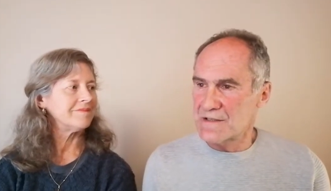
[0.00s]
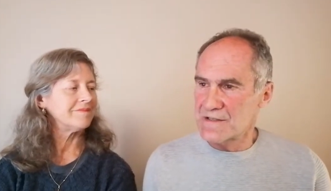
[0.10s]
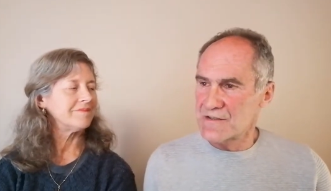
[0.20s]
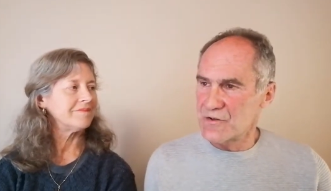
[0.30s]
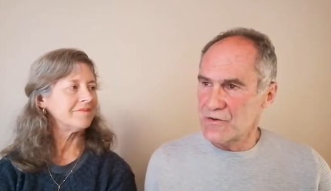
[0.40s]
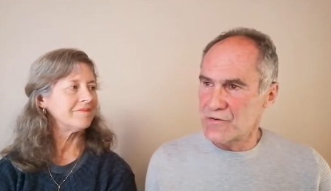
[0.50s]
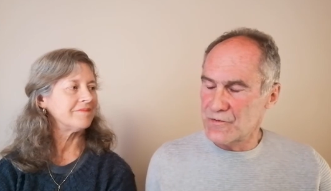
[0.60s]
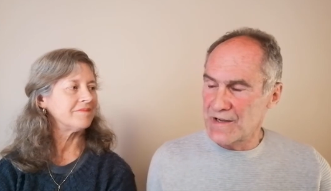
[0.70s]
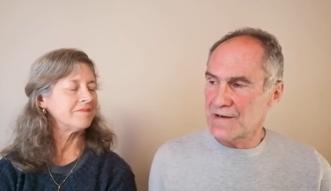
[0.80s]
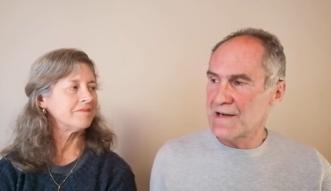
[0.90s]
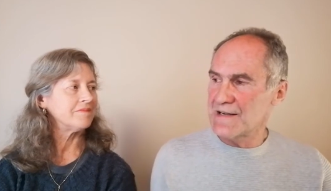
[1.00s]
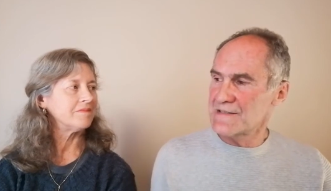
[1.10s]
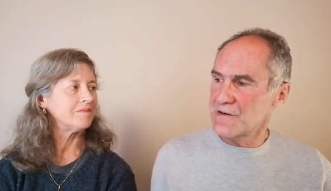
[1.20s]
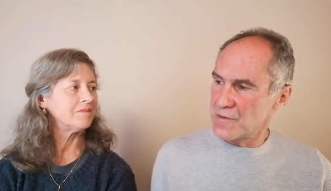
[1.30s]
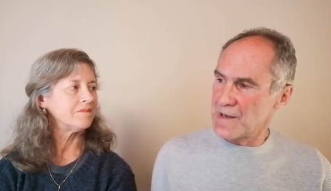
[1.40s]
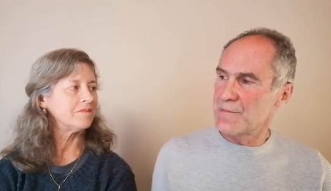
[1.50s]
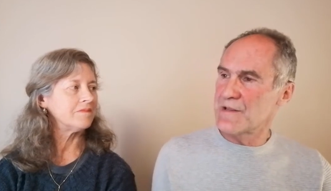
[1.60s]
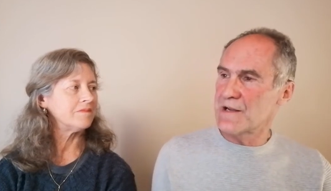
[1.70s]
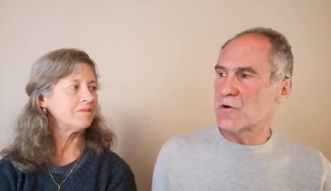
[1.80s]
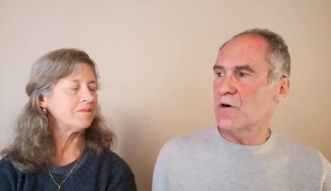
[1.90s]
Speaker 1: just to realize and remember mm.
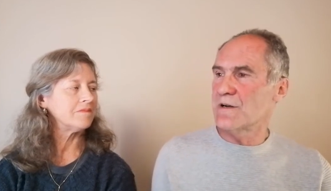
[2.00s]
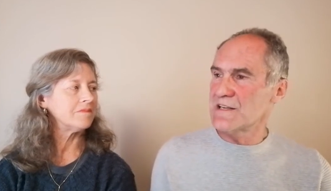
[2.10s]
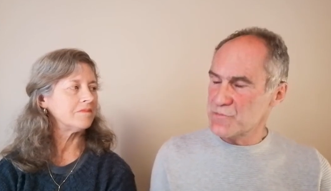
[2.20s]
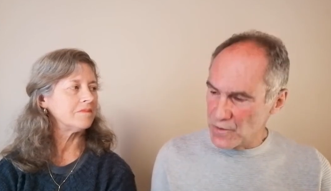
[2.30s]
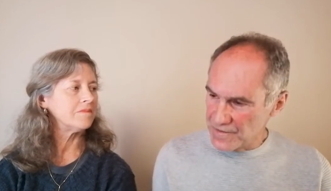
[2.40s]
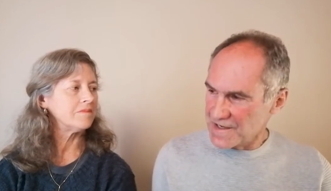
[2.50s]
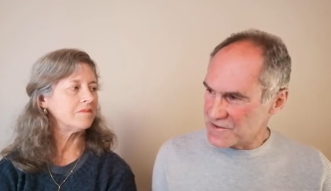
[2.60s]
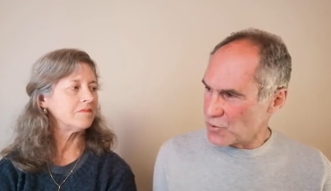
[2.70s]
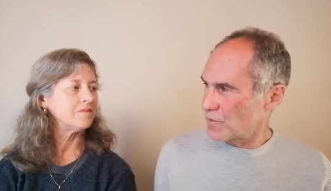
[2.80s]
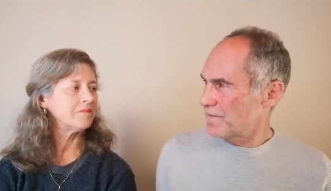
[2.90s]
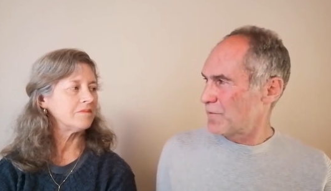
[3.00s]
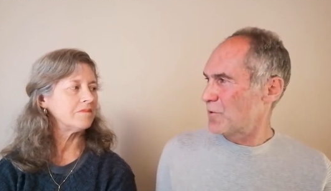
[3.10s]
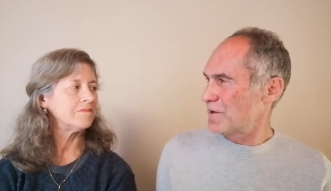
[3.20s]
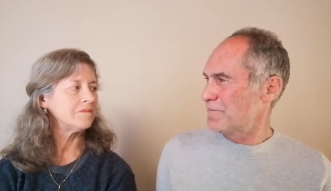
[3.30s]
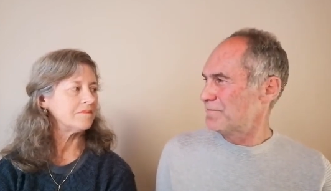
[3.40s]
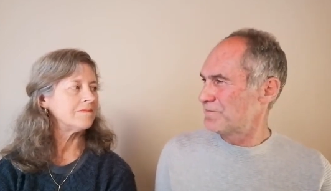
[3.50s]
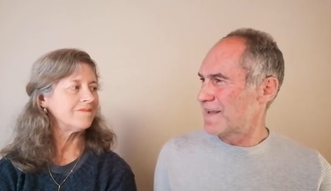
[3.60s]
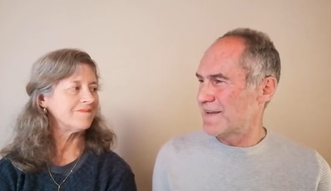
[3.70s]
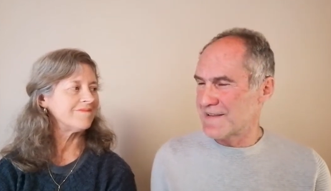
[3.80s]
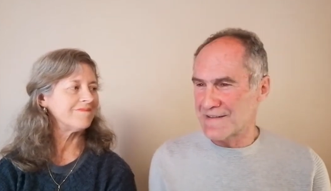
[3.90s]
that God is moving His story forward,
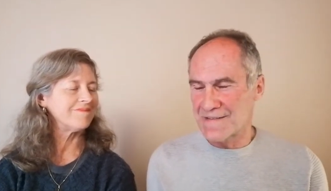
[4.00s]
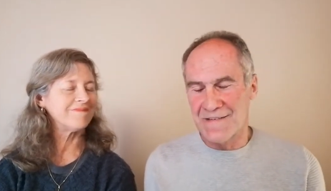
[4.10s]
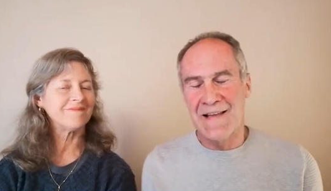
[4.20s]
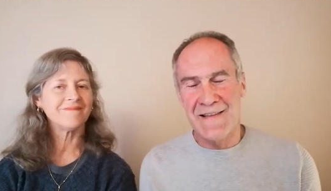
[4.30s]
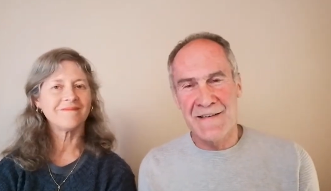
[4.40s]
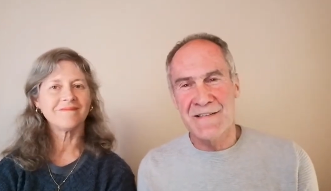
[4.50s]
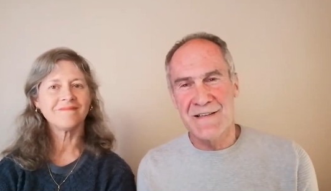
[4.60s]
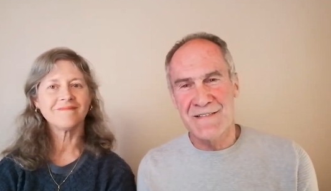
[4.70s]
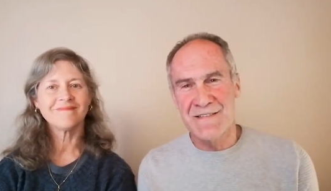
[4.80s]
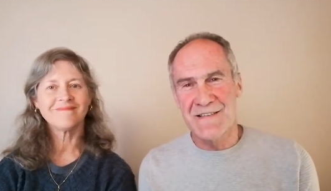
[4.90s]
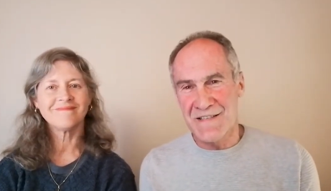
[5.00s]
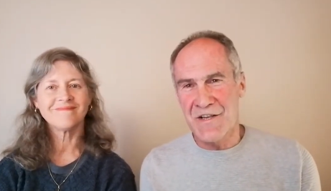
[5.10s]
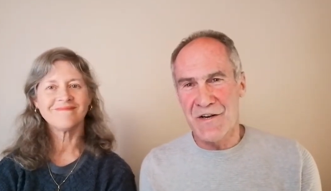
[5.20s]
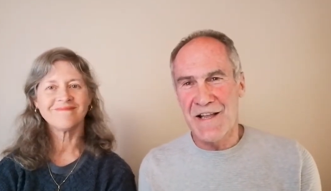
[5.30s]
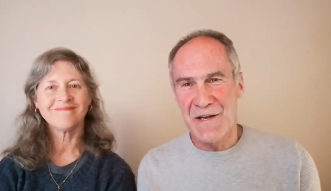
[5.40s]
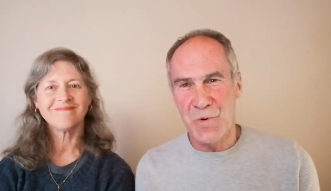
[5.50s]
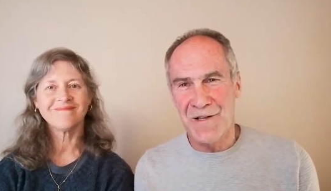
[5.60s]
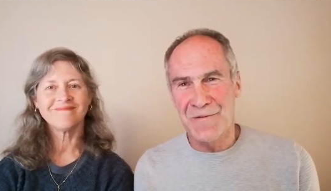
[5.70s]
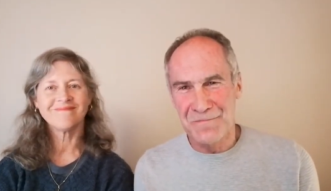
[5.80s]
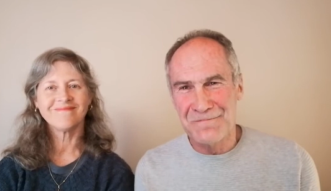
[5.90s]
and mm. that mm-hmm. and that it's it's going to end
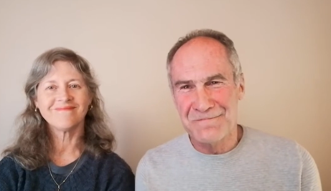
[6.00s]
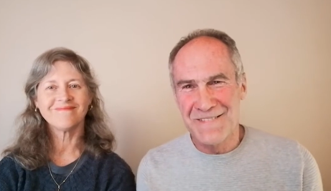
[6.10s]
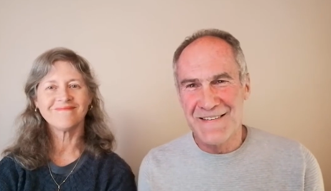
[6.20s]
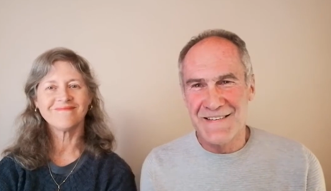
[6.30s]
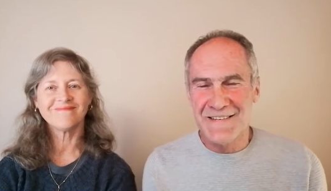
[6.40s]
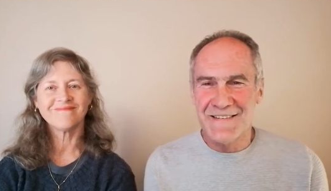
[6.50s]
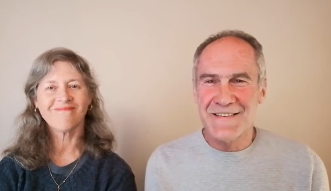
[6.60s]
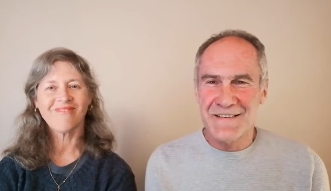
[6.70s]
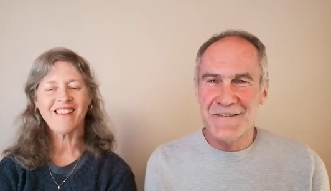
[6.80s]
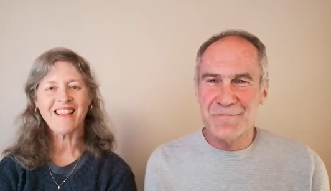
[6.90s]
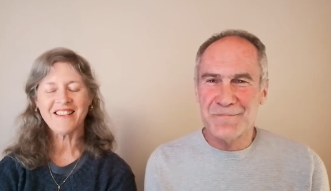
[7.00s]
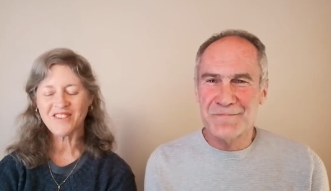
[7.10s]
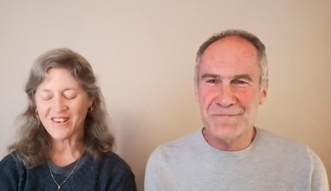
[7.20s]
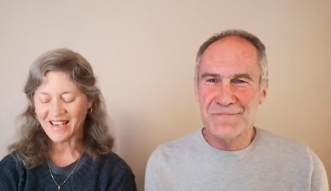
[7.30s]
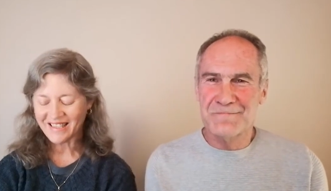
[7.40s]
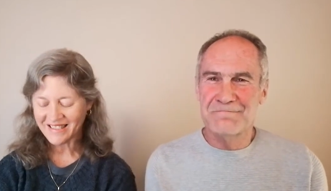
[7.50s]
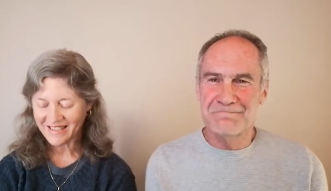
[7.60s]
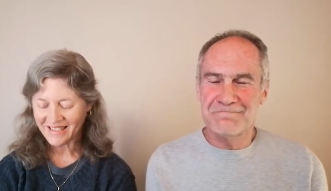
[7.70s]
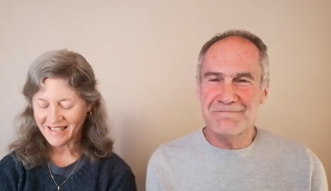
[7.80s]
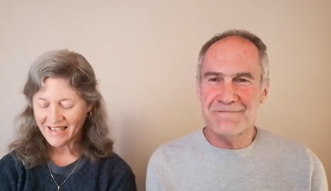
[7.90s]
well.
Speaker 2: Mm. That's right.
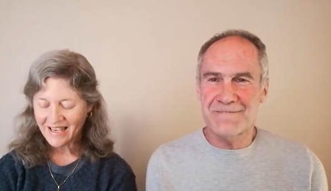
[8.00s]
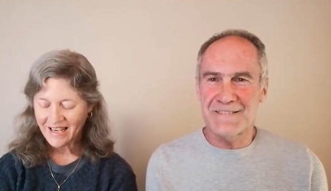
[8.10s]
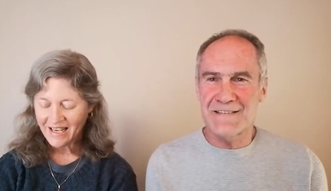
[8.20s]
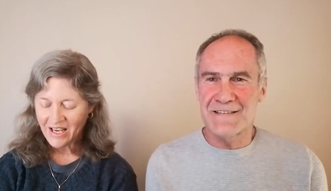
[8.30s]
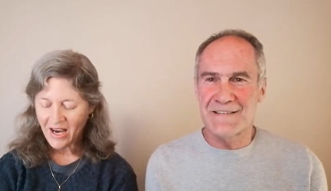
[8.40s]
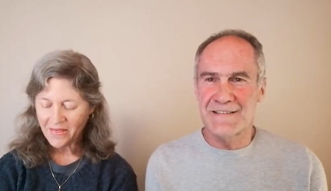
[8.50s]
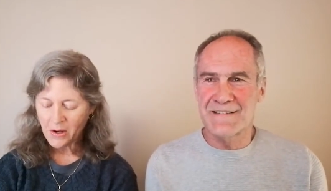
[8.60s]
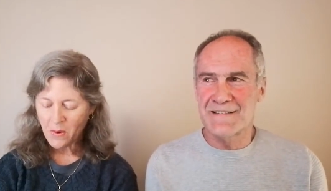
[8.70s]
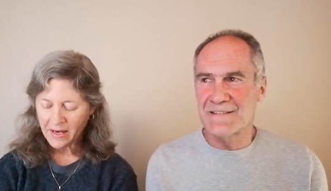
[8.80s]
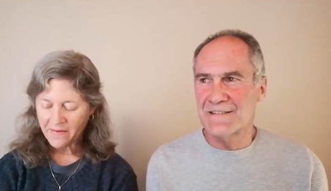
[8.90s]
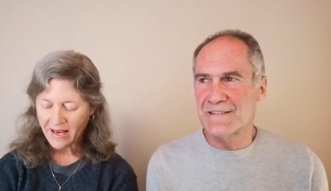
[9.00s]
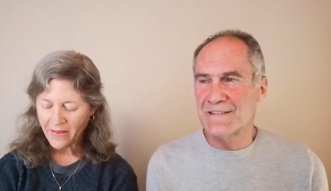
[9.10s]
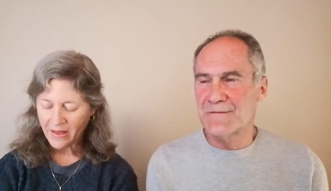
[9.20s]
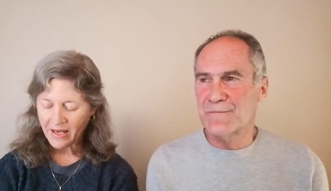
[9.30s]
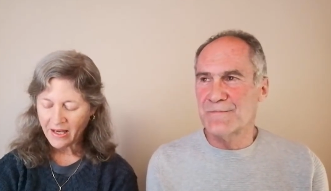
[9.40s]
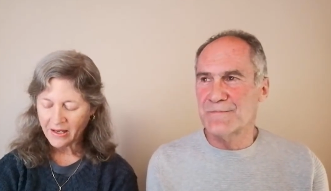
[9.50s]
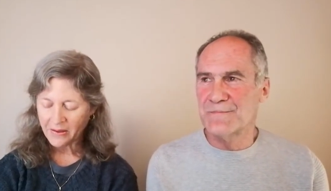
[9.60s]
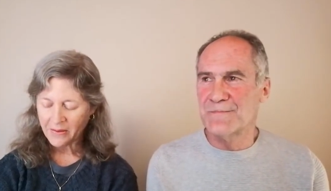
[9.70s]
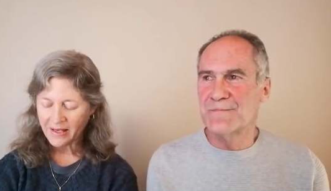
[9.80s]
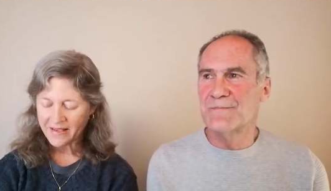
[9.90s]
Yeah, I think one of the other
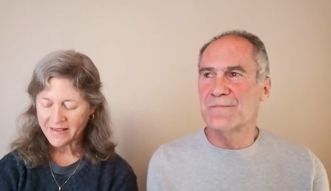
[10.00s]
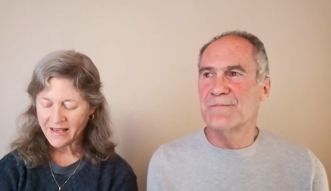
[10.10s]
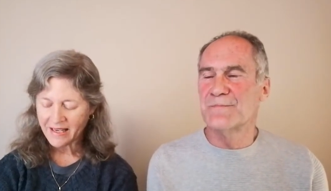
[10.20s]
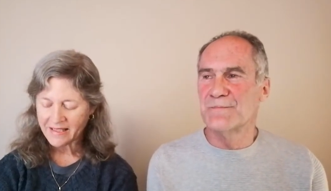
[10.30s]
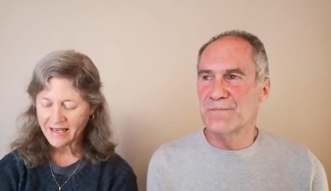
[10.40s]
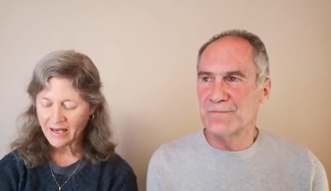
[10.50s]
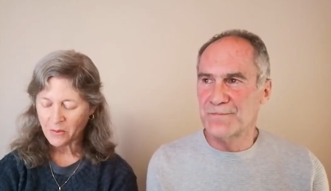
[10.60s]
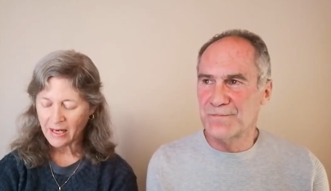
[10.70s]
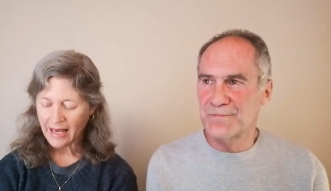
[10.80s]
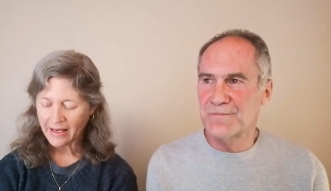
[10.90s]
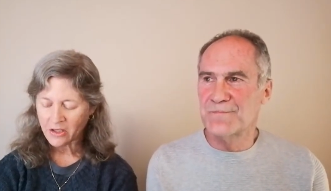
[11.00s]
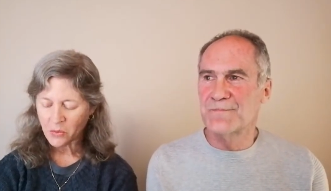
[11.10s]
things that uh, we like